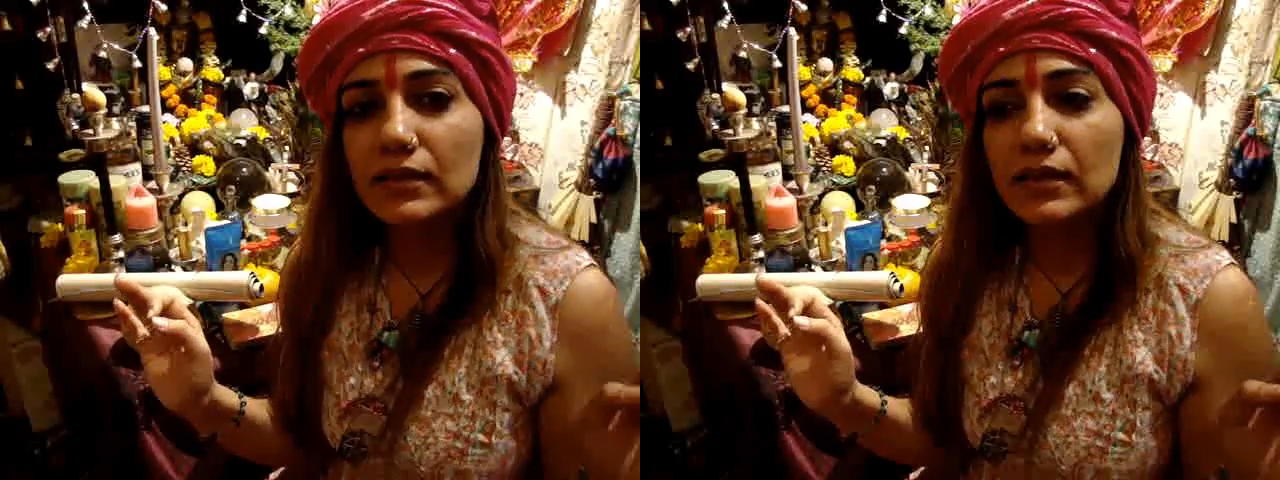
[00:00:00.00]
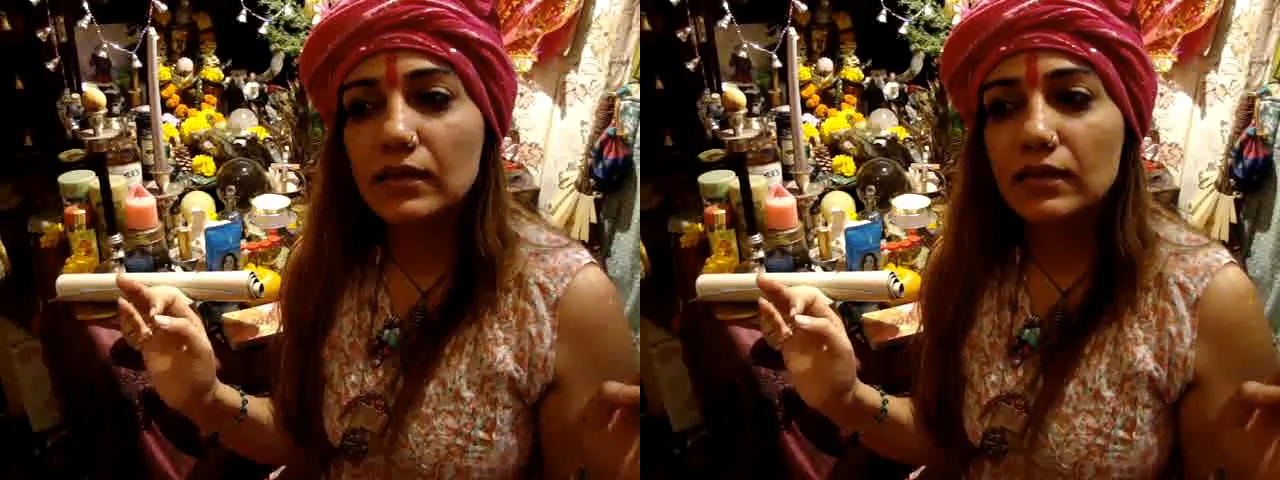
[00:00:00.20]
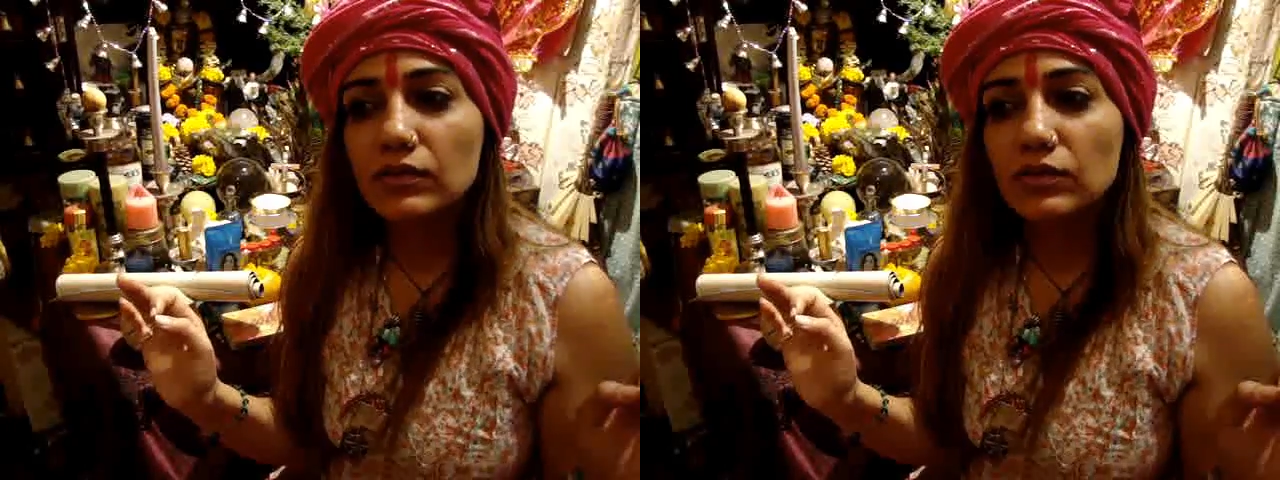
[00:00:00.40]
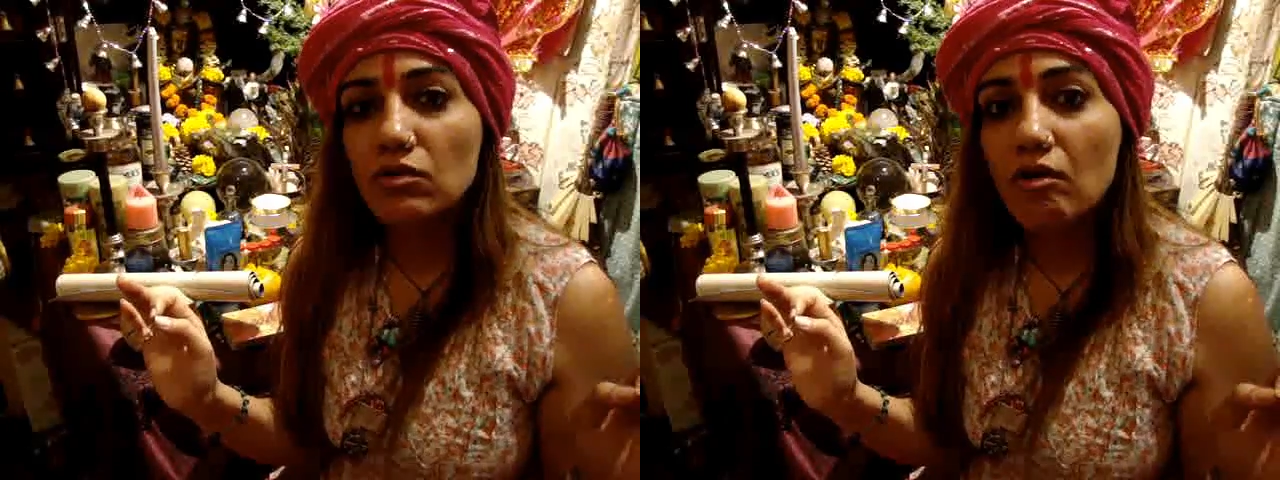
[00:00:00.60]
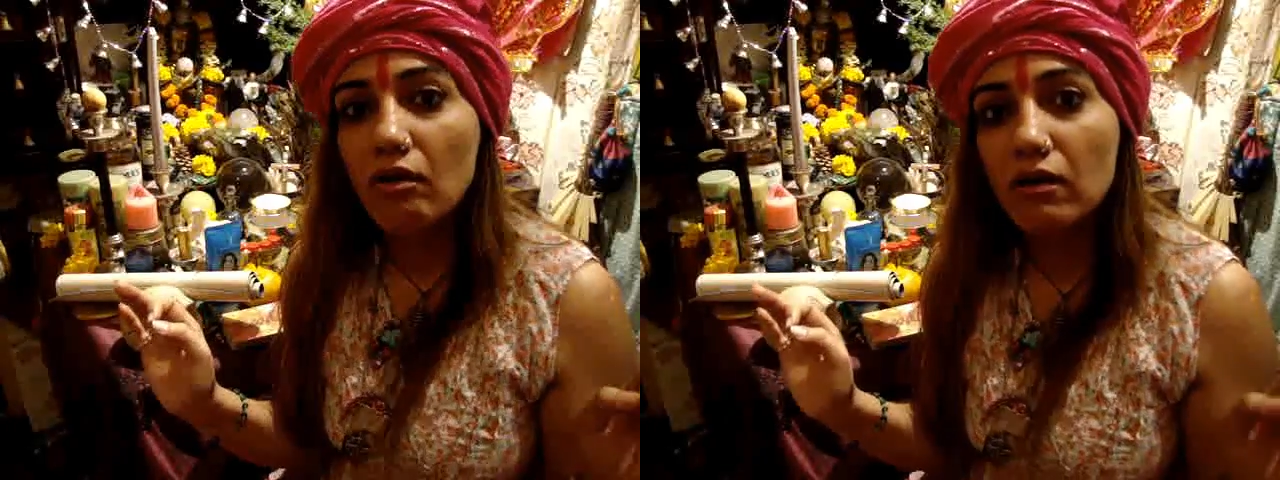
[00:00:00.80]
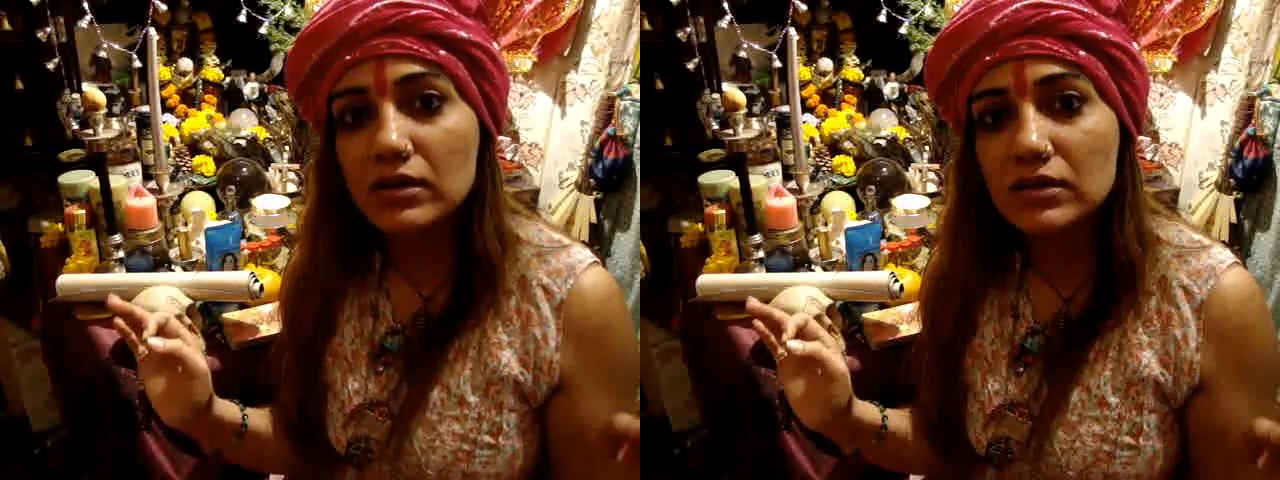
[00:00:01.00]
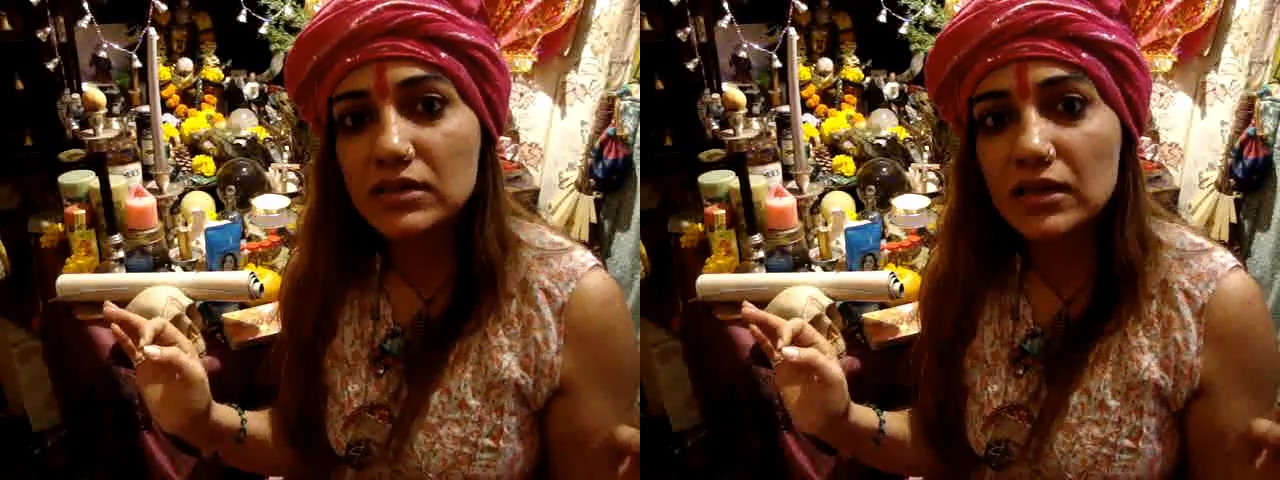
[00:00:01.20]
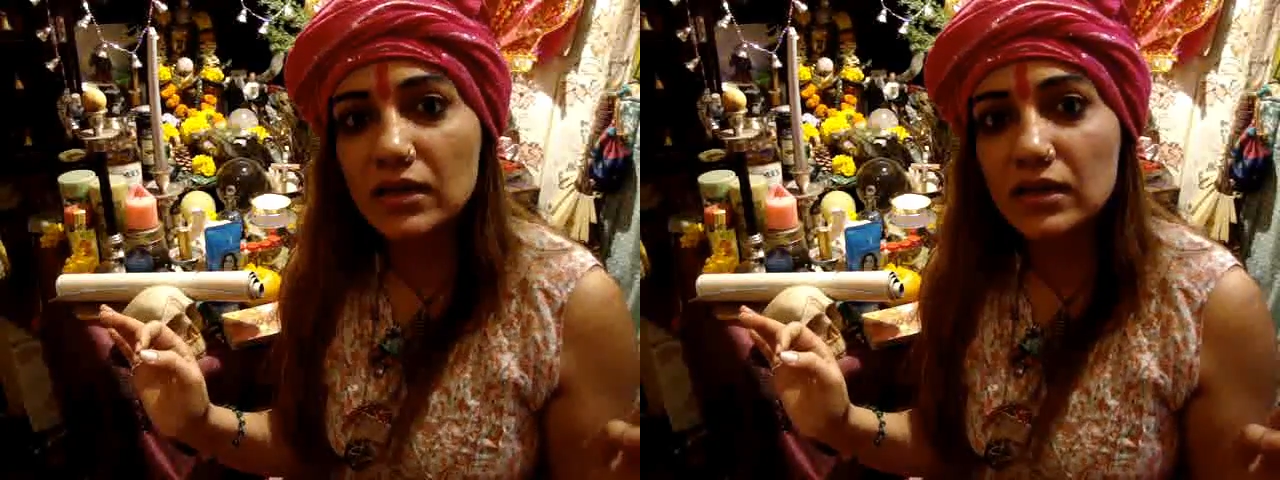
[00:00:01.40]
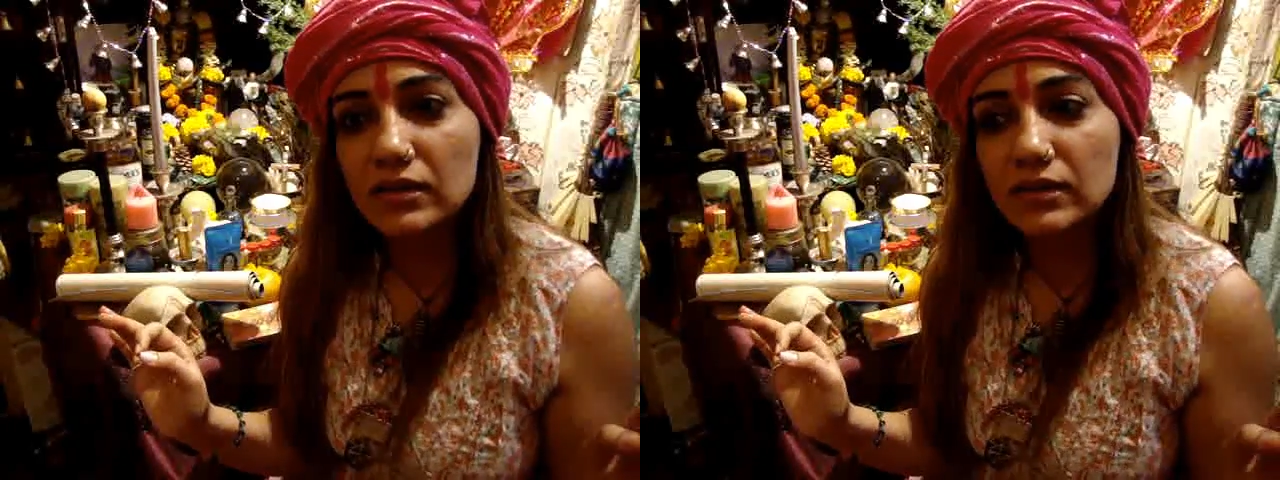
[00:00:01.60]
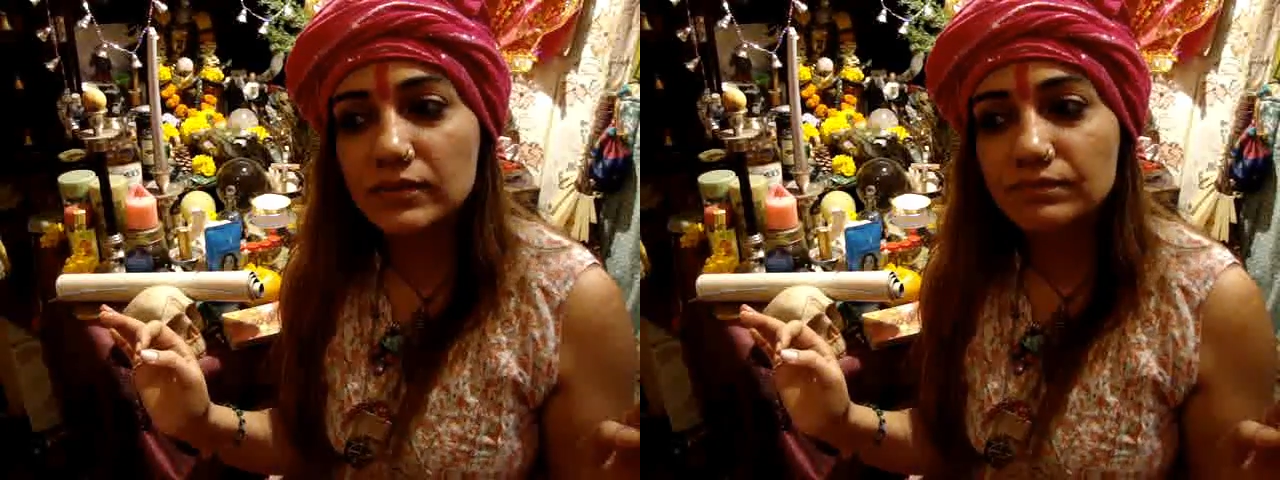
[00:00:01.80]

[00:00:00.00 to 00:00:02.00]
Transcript: and you know, hot and